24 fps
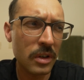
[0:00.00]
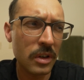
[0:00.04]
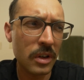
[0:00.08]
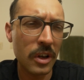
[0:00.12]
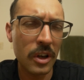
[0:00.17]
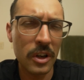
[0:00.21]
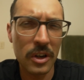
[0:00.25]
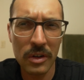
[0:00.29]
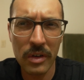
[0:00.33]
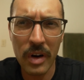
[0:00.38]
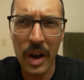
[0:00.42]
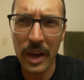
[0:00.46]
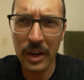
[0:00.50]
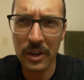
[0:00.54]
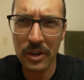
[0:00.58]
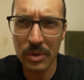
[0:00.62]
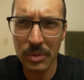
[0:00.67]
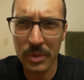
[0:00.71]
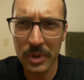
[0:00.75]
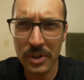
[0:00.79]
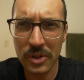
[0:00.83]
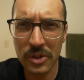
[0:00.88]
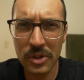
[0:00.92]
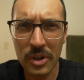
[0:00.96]
interacting
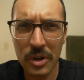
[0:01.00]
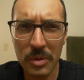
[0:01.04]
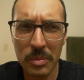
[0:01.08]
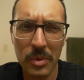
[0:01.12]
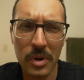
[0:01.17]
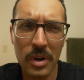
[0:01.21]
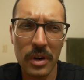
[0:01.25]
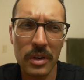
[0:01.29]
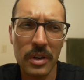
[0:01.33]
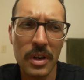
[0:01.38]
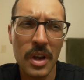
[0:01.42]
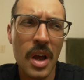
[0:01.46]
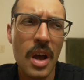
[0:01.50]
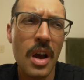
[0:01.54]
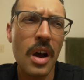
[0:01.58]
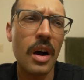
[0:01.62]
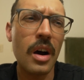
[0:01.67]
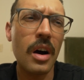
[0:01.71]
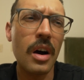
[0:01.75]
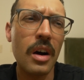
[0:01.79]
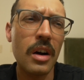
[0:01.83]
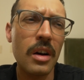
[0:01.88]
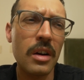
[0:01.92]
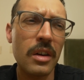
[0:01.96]
with someone
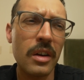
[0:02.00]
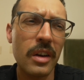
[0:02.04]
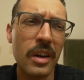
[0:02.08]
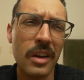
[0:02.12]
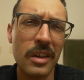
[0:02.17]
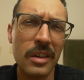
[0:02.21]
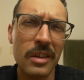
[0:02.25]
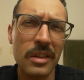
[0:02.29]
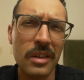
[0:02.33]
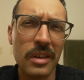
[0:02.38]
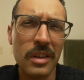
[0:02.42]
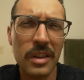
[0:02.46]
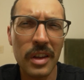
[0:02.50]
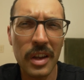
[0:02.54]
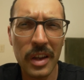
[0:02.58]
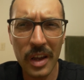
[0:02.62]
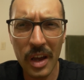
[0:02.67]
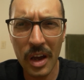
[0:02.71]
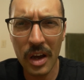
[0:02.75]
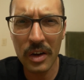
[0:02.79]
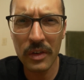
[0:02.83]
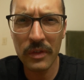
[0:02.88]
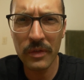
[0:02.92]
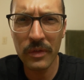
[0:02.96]
and they
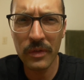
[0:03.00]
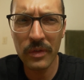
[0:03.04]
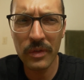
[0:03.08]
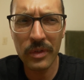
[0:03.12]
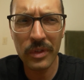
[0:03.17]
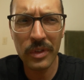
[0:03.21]
have